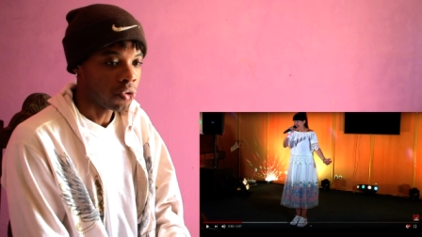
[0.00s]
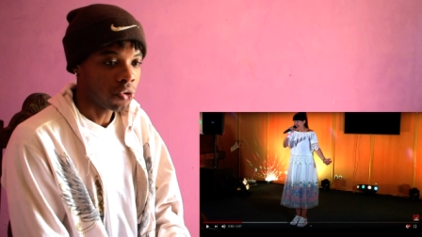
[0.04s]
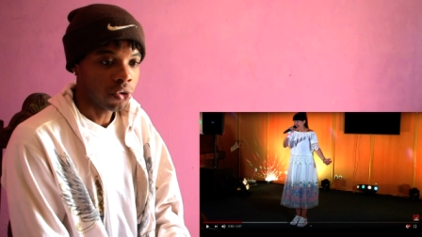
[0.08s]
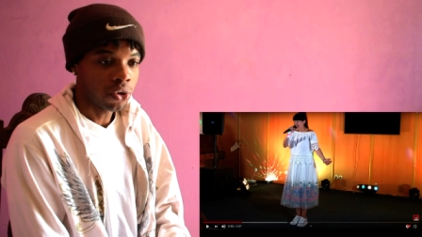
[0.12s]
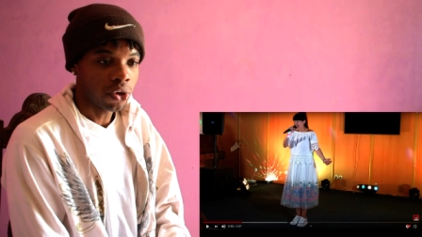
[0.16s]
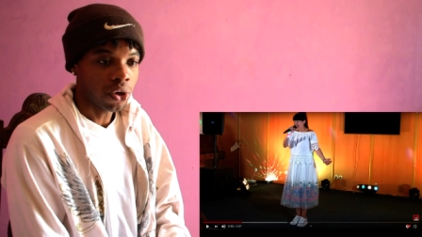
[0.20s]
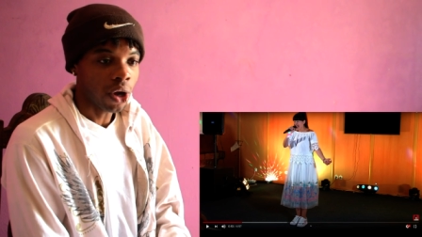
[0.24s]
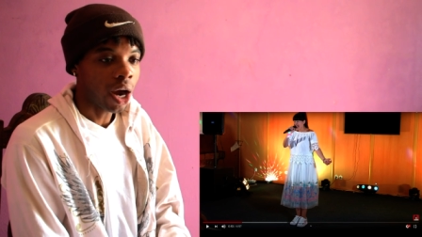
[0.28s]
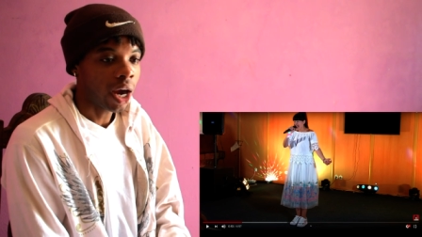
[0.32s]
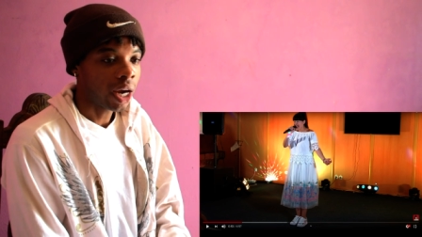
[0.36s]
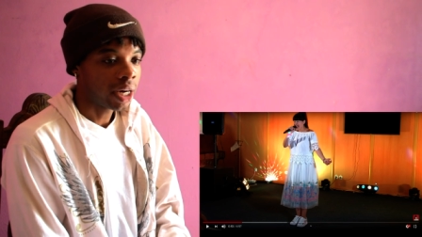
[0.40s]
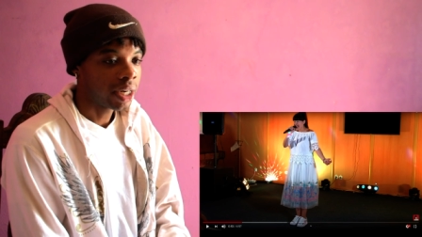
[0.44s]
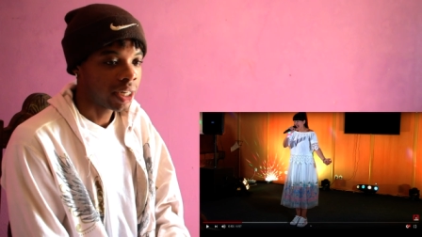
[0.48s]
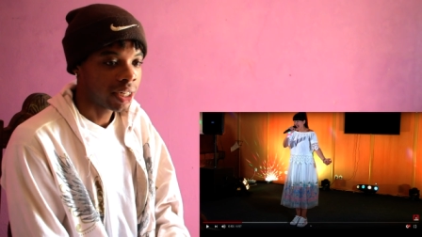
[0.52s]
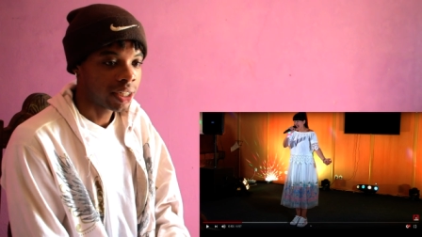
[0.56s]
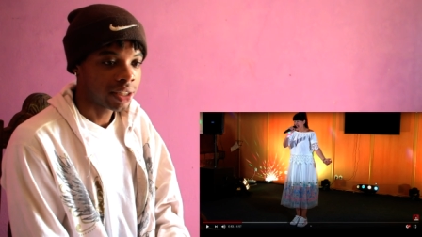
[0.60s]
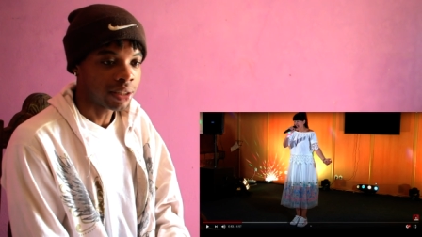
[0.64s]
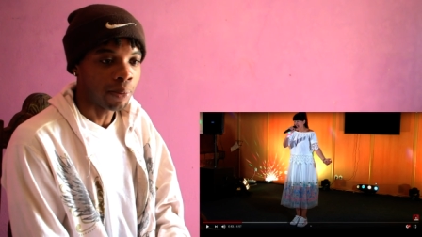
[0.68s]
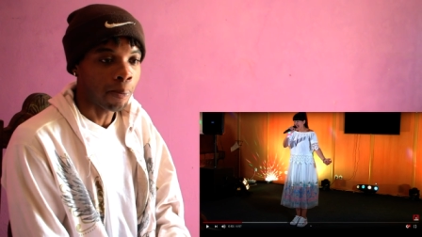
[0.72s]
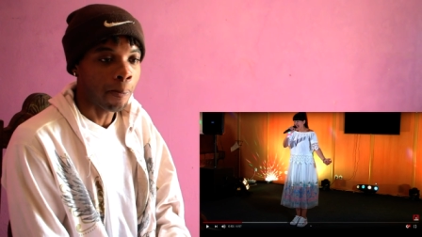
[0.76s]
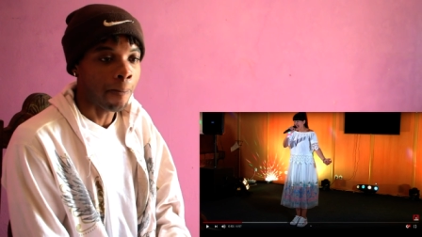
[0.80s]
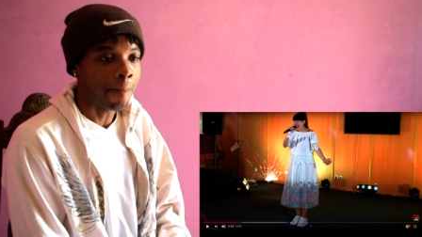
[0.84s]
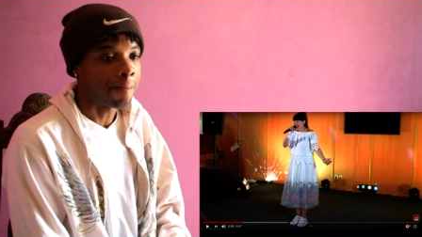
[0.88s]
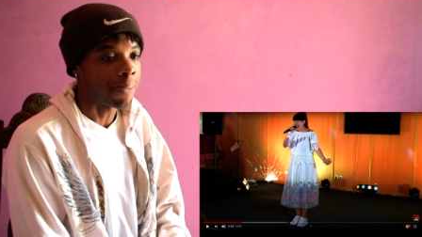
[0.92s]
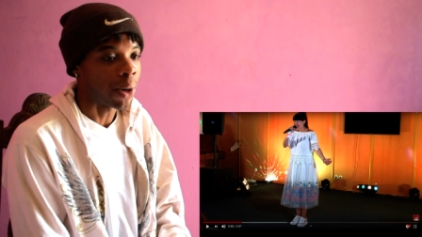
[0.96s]
Y'all
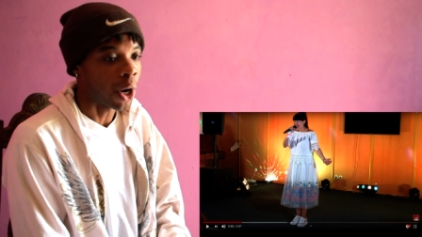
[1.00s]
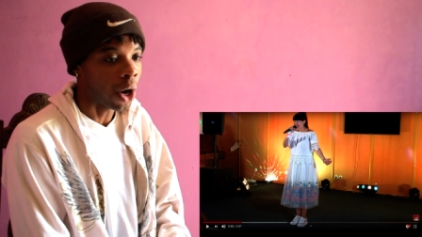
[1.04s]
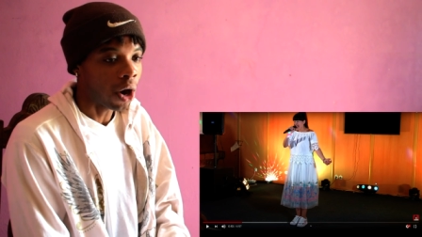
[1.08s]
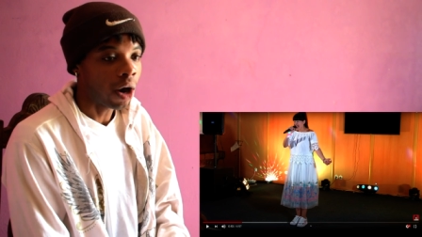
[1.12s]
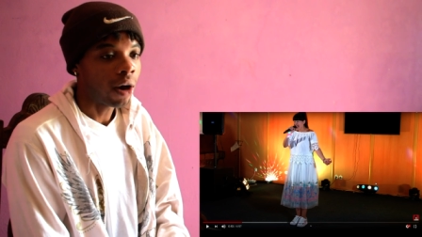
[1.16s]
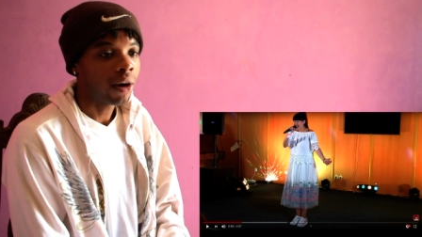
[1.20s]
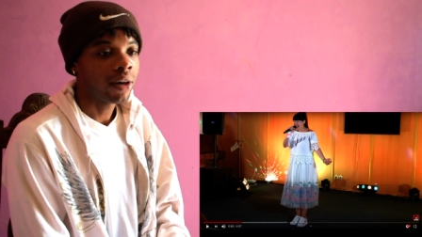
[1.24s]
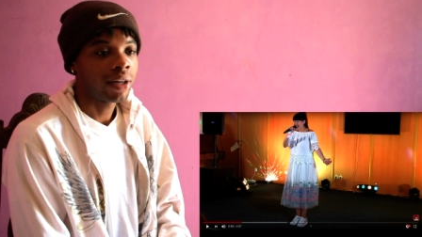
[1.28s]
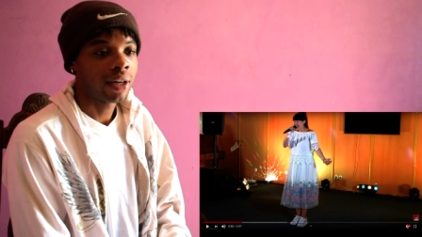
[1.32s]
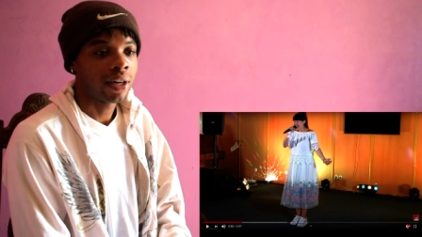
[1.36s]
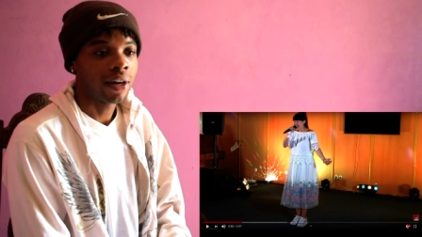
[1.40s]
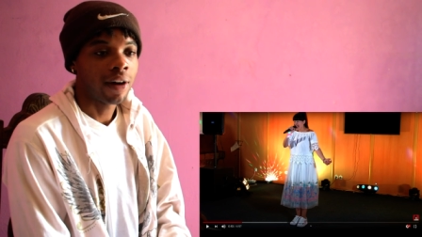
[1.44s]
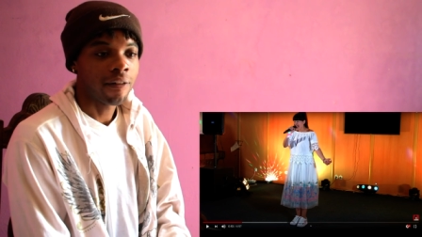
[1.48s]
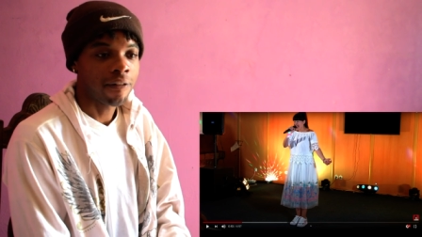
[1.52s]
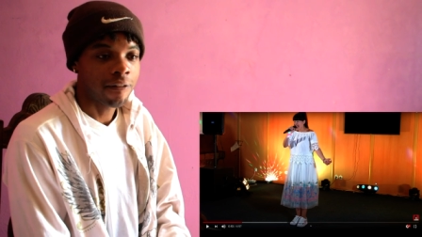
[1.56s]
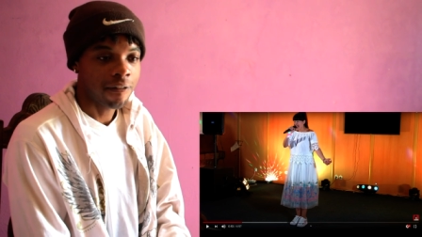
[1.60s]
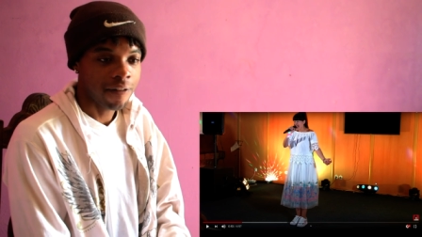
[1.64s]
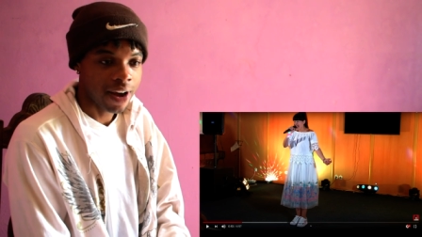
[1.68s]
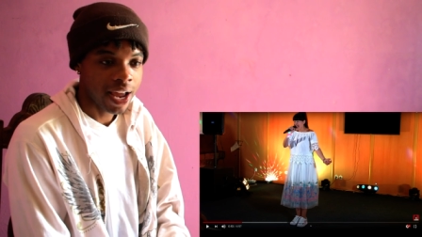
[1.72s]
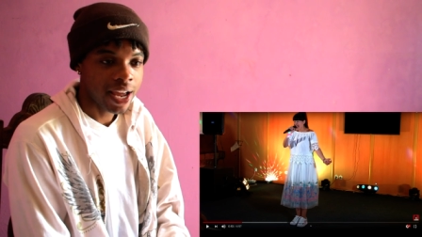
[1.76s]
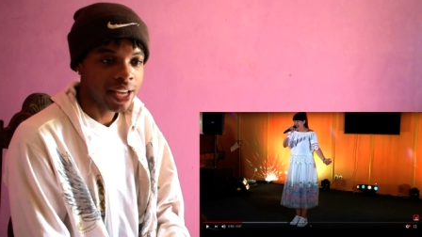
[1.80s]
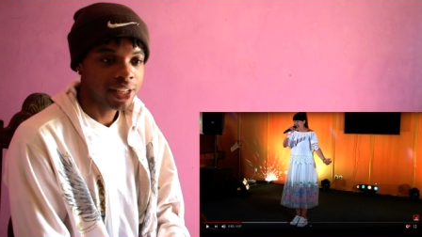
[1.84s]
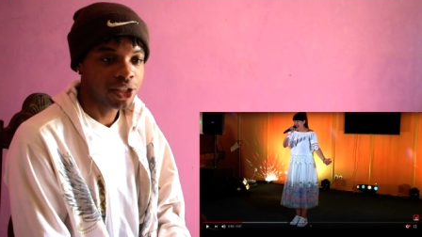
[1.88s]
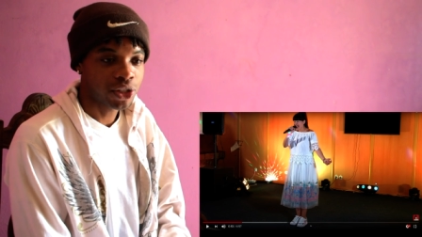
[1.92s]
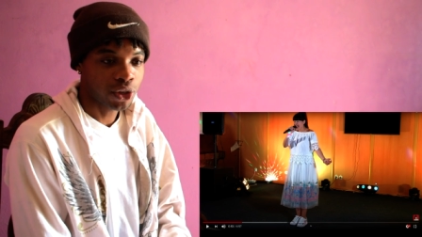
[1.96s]
niggas bought a
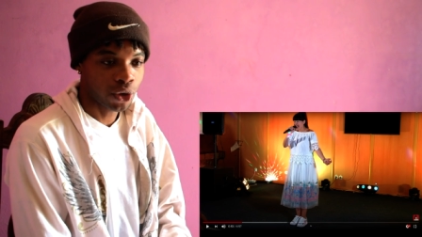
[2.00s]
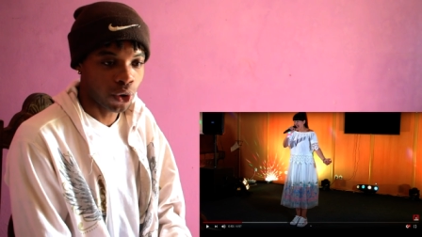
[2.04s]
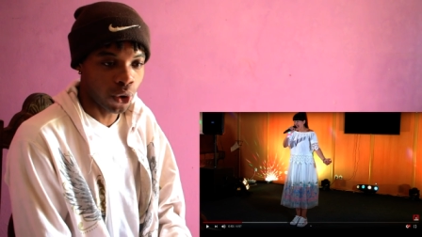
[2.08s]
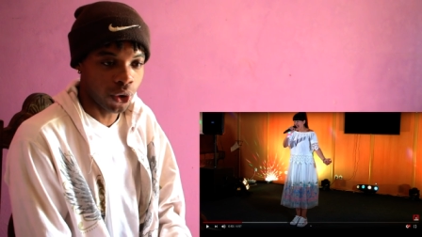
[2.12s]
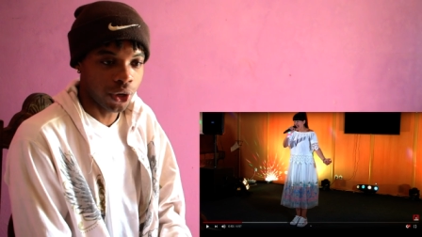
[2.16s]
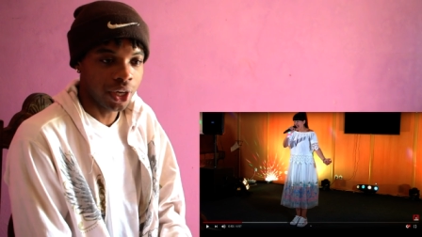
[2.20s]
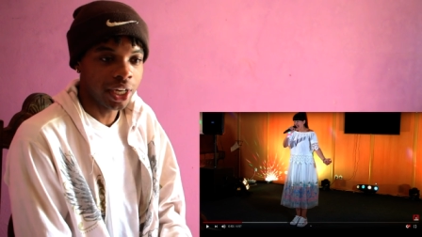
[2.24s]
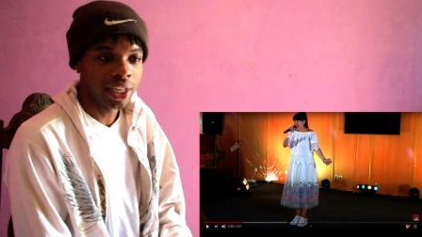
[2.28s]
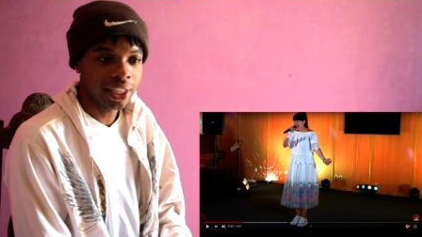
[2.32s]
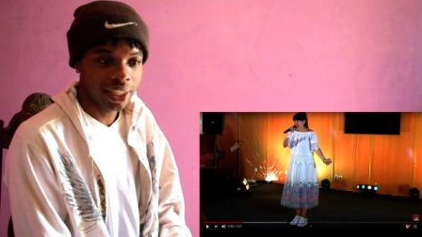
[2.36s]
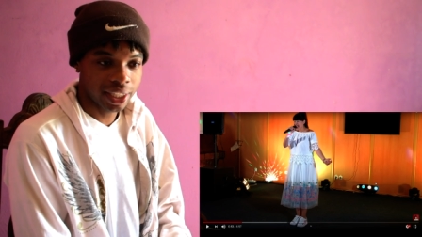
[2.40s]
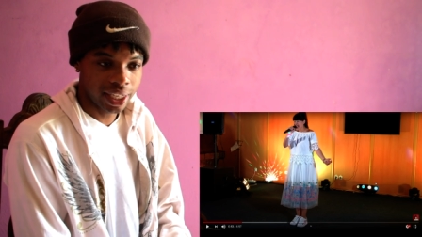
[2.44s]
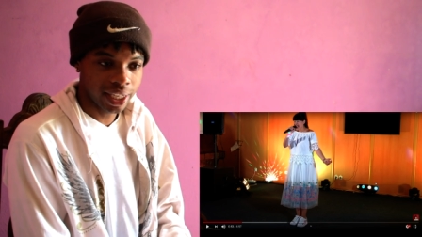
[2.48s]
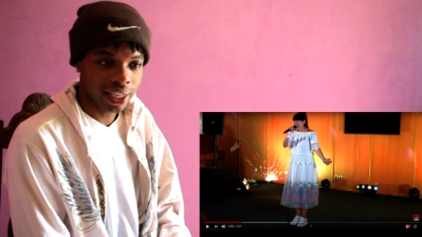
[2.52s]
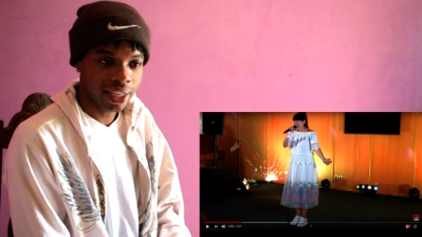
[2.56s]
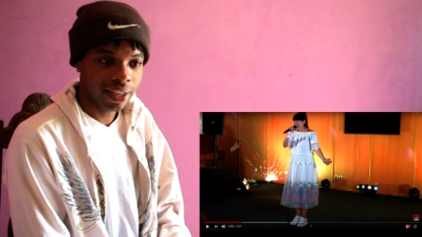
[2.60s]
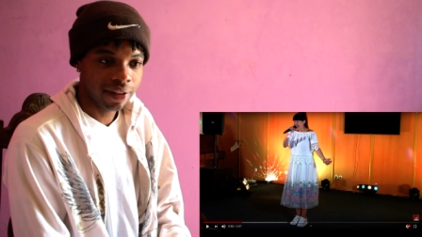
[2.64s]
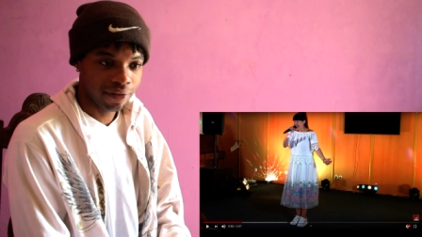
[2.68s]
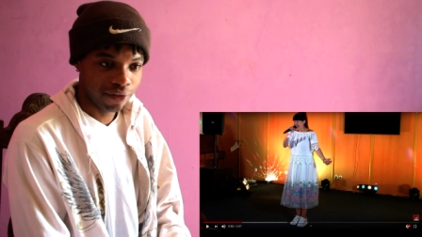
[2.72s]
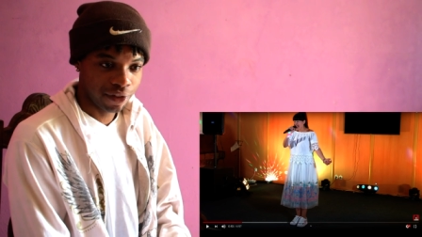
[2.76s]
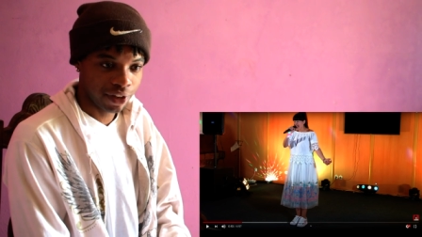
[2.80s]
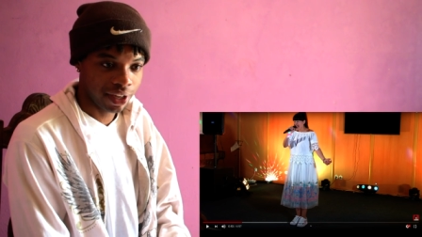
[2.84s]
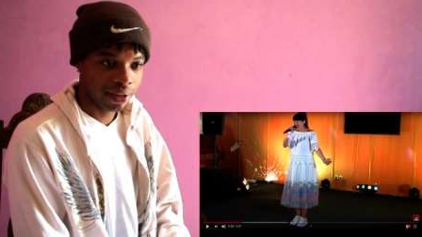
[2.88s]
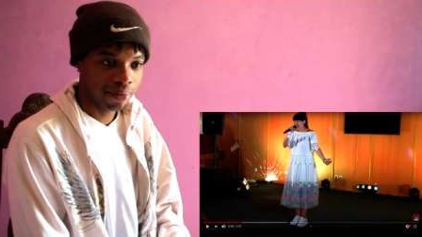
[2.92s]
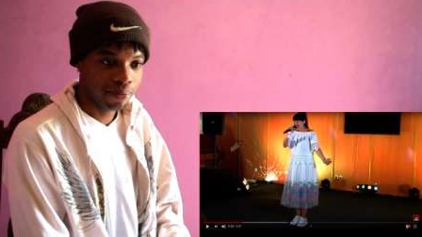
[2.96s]
flat screen
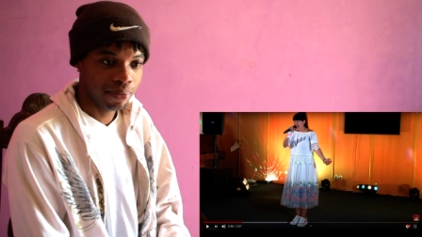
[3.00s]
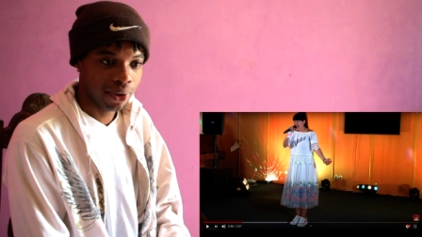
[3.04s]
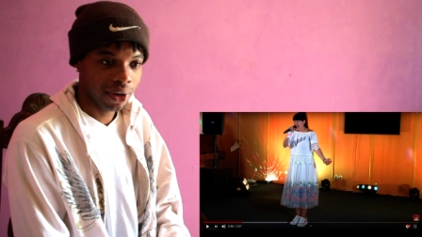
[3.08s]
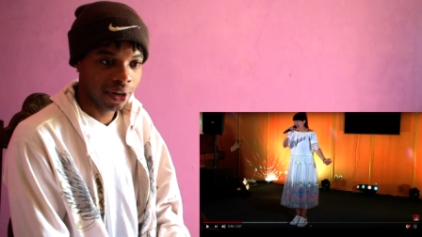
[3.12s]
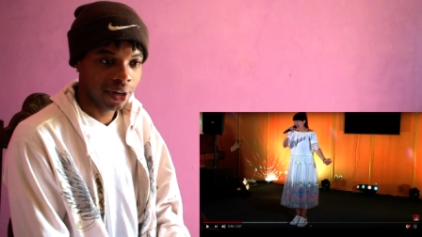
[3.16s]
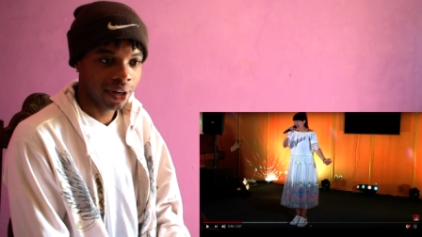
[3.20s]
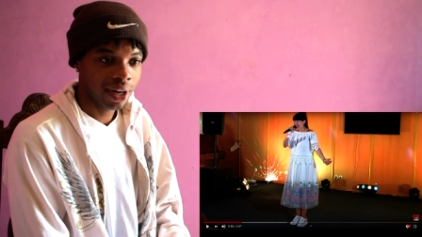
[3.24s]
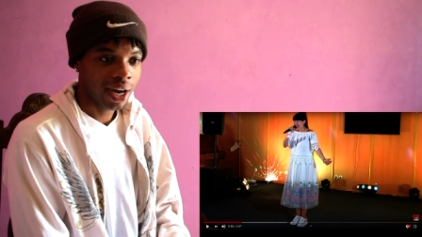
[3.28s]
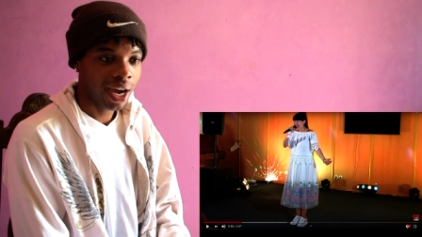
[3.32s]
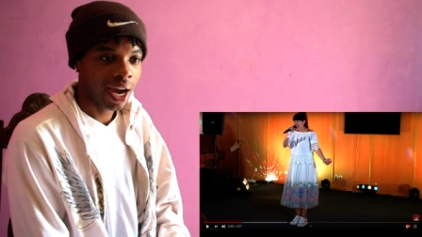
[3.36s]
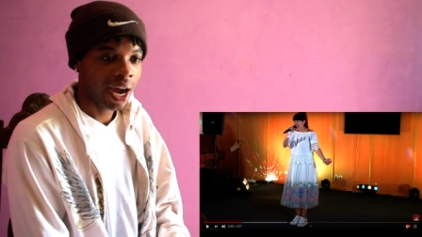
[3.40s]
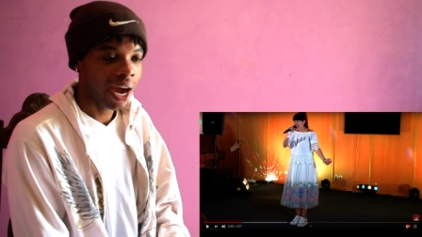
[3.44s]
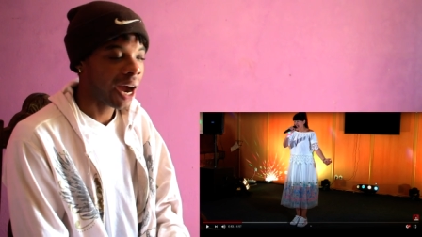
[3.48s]
TV, bro.